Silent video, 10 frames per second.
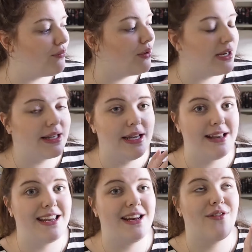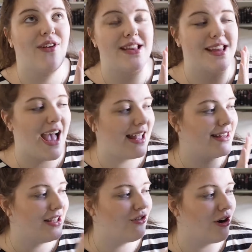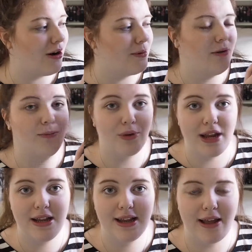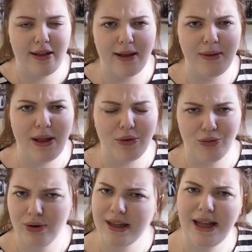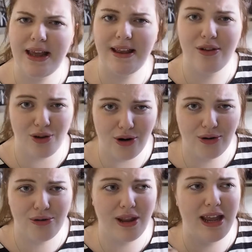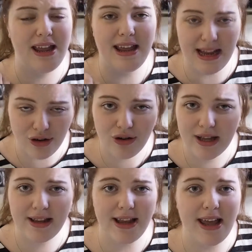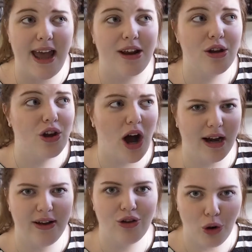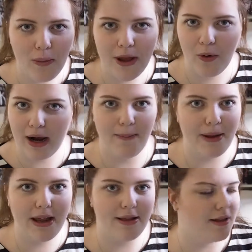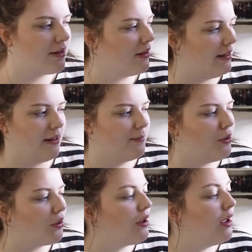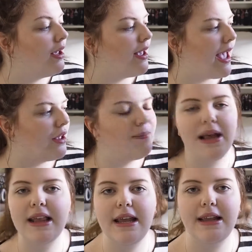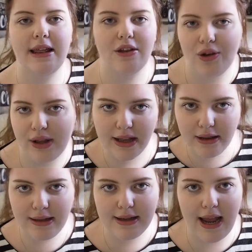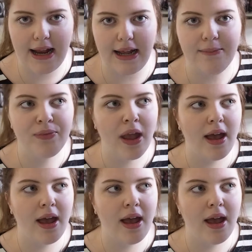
really did a fantastic job of bringing together something that was really historically interesting, and it taught me quite a bit in this book, and mixing it together so it's still entertaining.